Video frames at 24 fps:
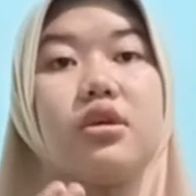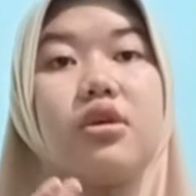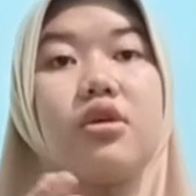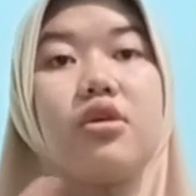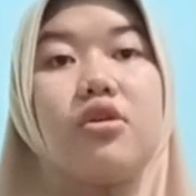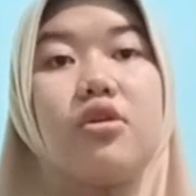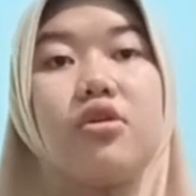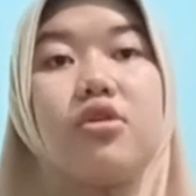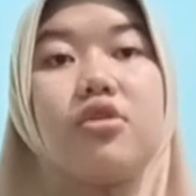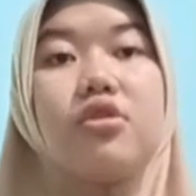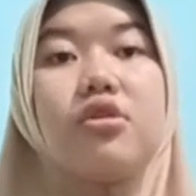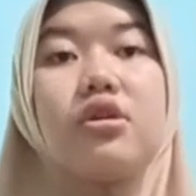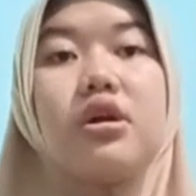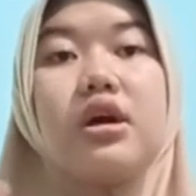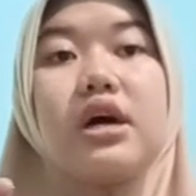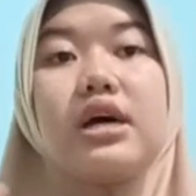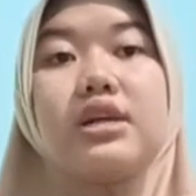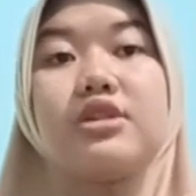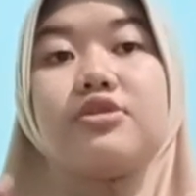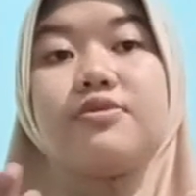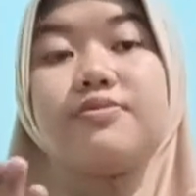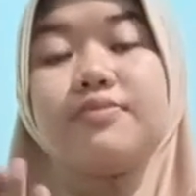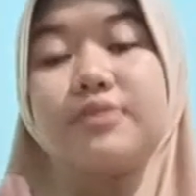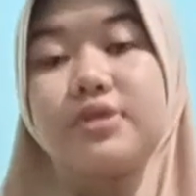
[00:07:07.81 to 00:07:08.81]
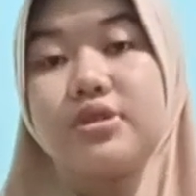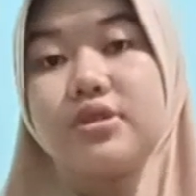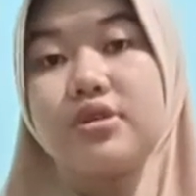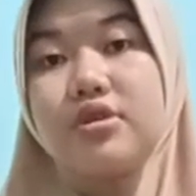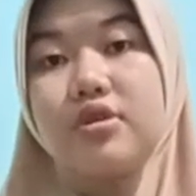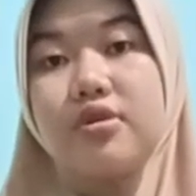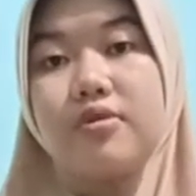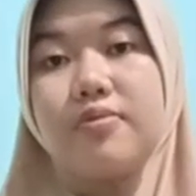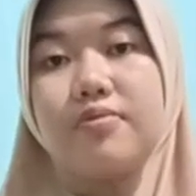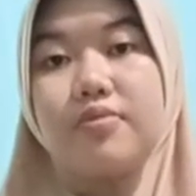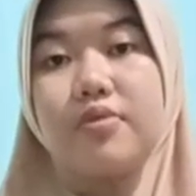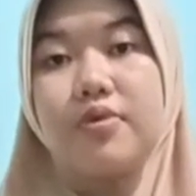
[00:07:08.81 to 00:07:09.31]
or other
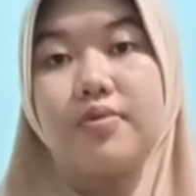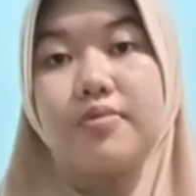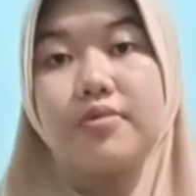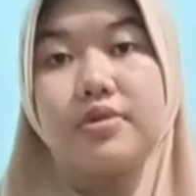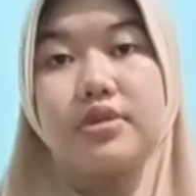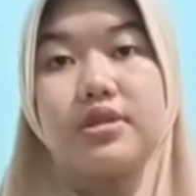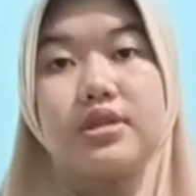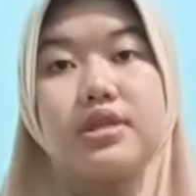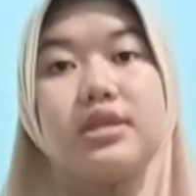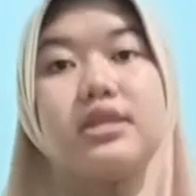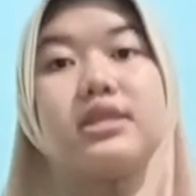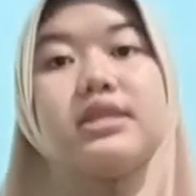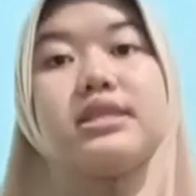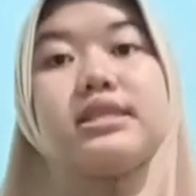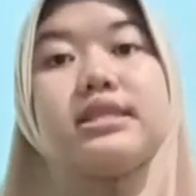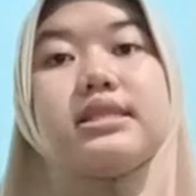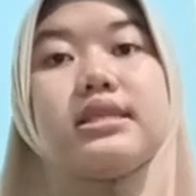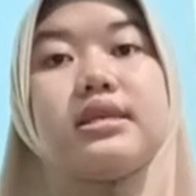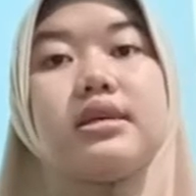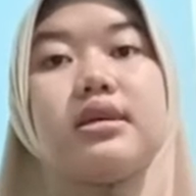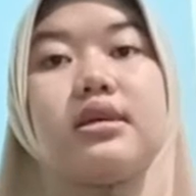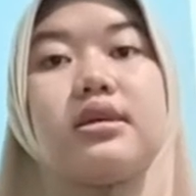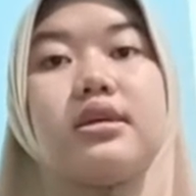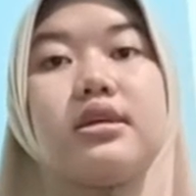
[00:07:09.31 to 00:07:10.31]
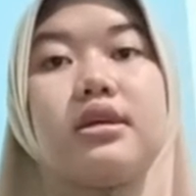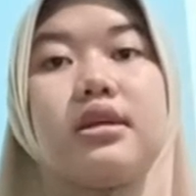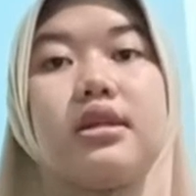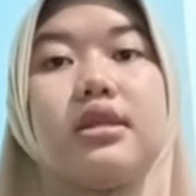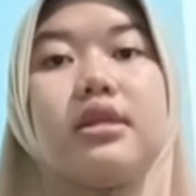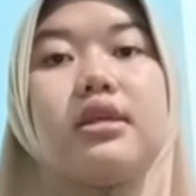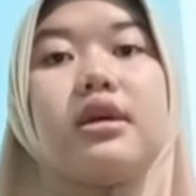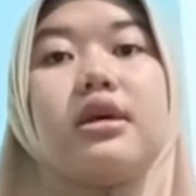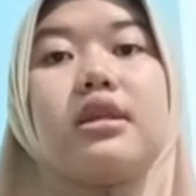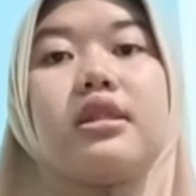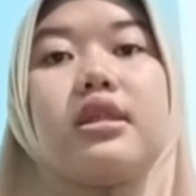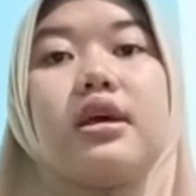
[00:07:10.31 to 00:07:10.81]
physical properties
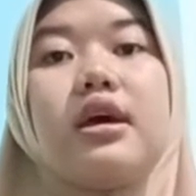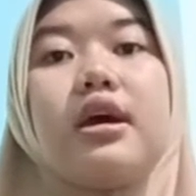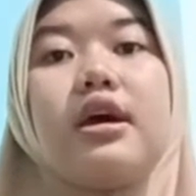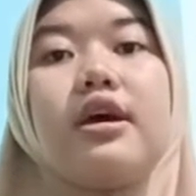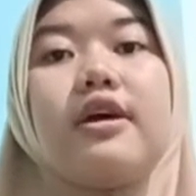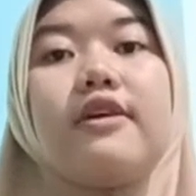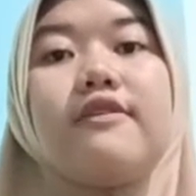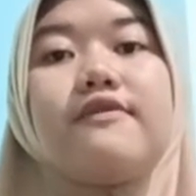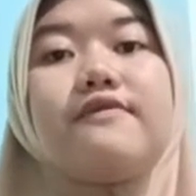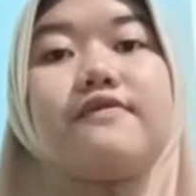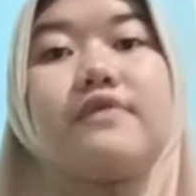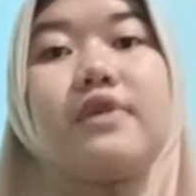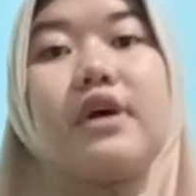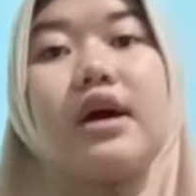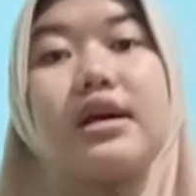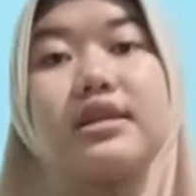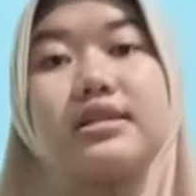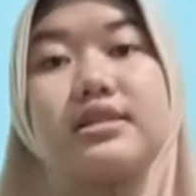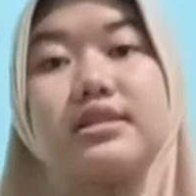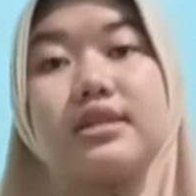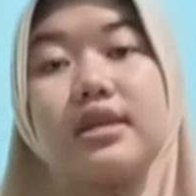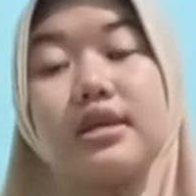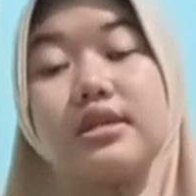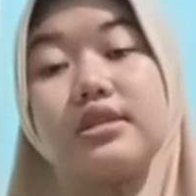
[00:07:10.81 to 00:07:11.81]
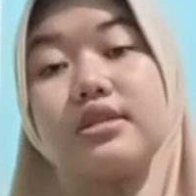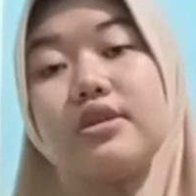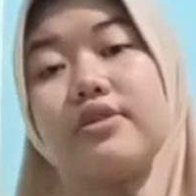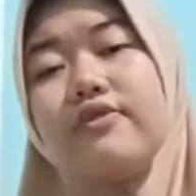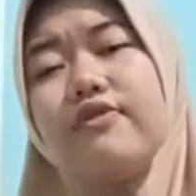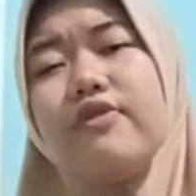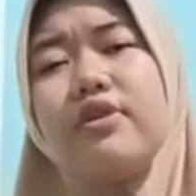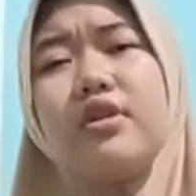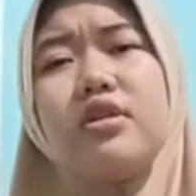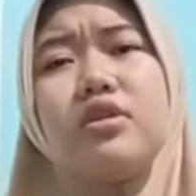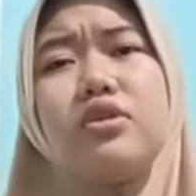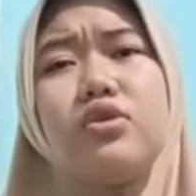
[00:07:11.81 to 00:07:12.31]
that have aesthetic
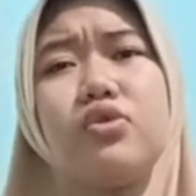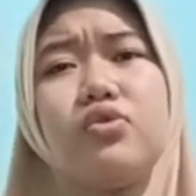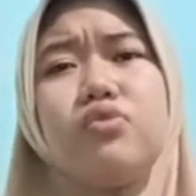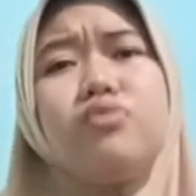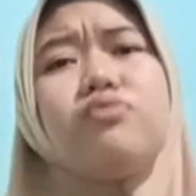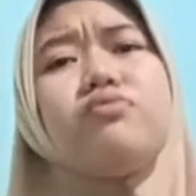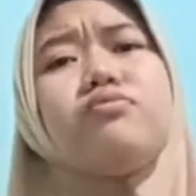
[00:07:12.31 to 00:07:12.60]
value.